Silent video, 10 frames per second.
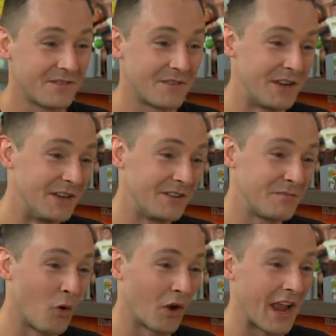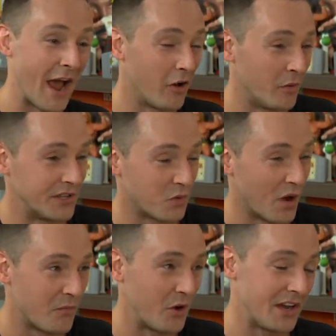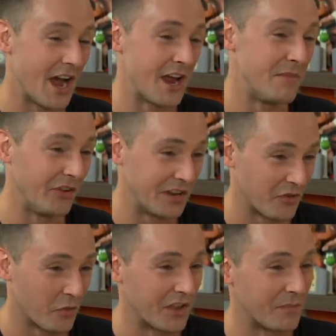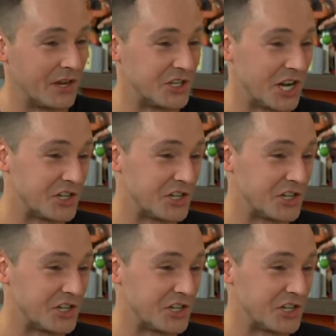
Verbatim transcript: I mean, Morikawa wins one point nine million dollars for winning the P G A